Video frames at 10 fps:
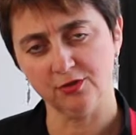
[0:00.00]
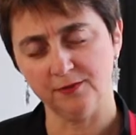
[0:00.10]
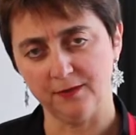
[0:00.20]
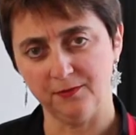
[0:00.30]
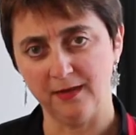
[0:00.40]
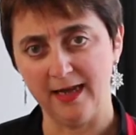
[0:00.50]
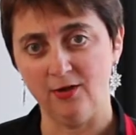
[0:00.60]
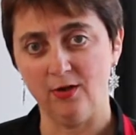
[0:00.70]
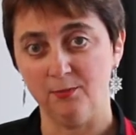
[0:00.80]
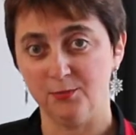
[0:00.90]
of our
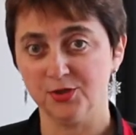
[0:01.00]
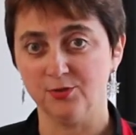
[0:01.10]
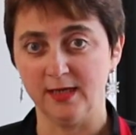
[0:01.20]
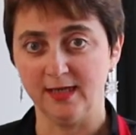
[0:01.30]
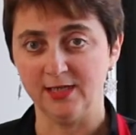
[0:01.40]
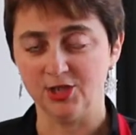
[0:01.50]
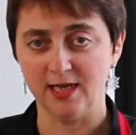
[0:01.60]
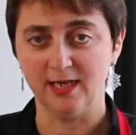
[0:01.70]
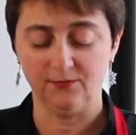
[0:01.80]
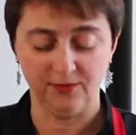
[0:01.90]
flour between each
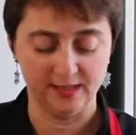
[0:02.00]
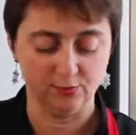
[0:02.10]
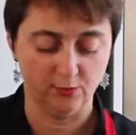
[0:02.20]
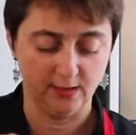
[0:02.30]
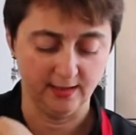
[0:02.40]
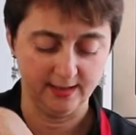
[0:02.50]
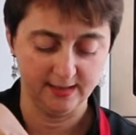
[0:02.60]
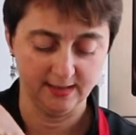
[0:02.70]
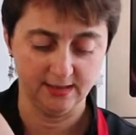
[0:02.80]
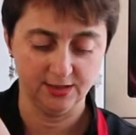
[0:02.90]
egg if that's what we're going
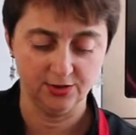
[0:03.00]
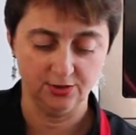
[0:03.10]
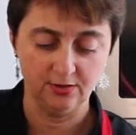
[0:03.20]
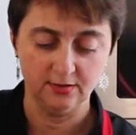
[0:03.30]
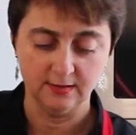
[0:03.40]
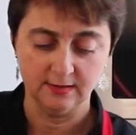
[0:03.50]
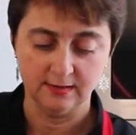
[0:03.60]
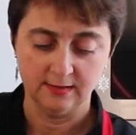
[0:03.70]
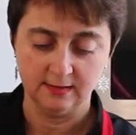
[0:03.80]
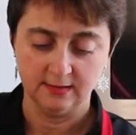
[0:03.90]
to need to do.
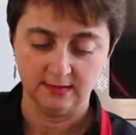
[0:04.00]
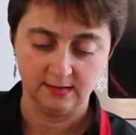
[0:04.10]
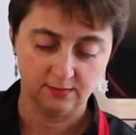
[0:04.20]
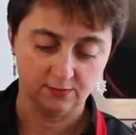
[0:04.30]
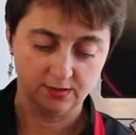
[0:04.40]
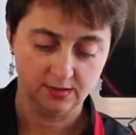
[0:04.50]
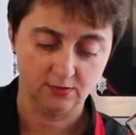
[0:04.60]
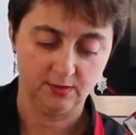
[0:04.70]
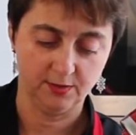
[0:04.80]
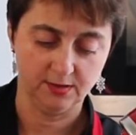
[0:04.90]
So I'll just
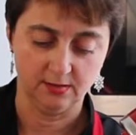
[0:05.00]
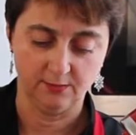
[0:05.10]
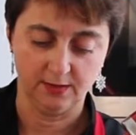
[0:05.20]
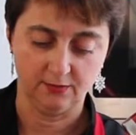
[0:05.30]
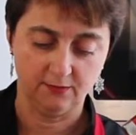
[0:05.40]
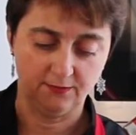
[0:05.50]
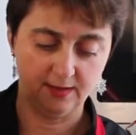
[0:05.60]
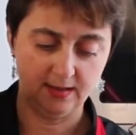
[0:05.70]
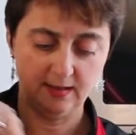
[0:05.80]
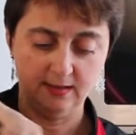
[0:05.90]
scrape most of the butter off
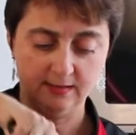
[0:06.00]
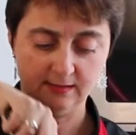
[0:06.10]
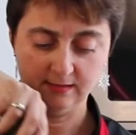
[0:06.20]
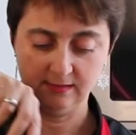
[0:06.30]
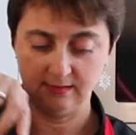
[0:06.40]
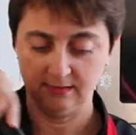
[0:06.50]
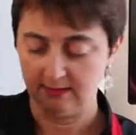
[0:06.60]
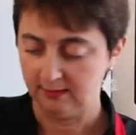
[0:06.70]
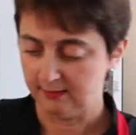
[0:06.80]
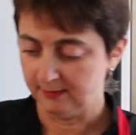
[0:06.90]
there.
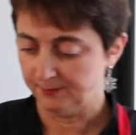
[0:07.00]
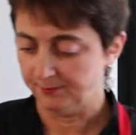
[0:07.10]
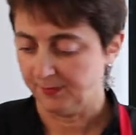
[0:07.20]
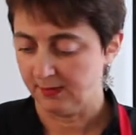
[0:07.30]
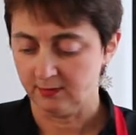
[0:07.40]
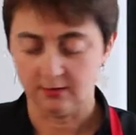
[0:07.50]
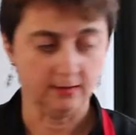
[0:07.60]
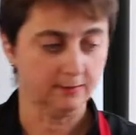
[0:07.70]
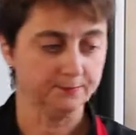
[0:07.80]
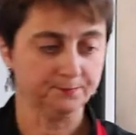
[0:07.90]
All right.